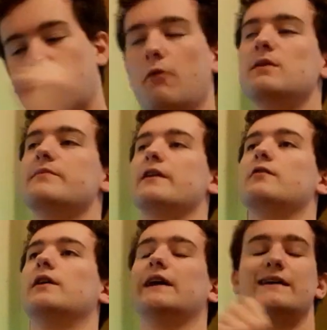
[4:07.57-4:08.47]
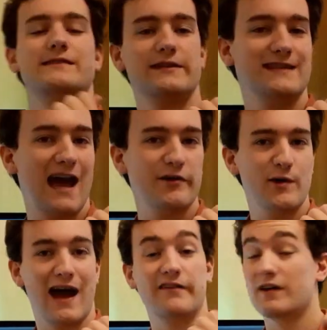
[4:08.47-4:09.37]
Problem though, is that now you
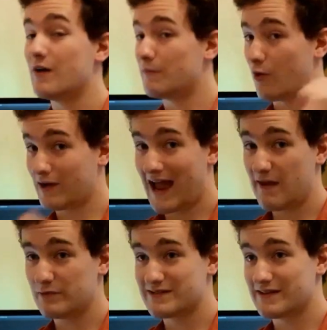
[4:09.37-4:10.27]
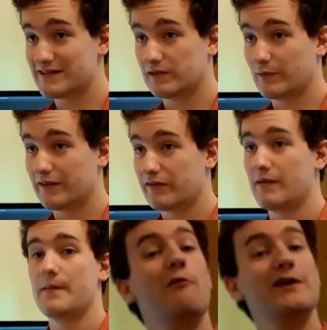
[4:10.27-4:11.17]
have more cameras to deal with,
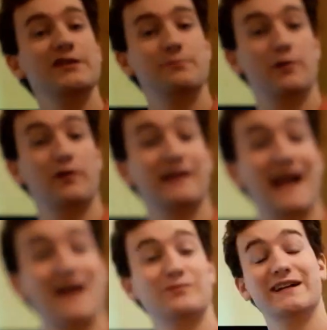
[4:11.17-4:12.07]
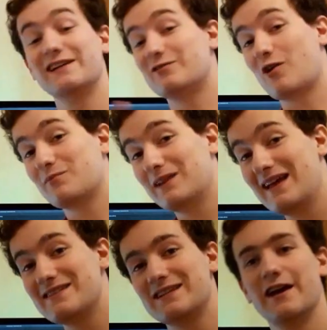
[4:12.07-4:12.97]
and when you put a camera in the wrong
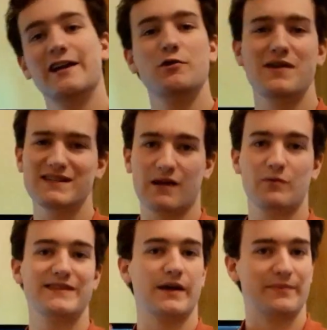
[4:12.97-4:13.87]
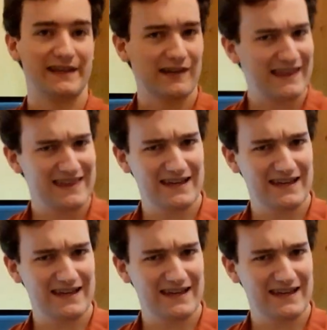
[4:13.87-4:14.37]
place, you end up with something like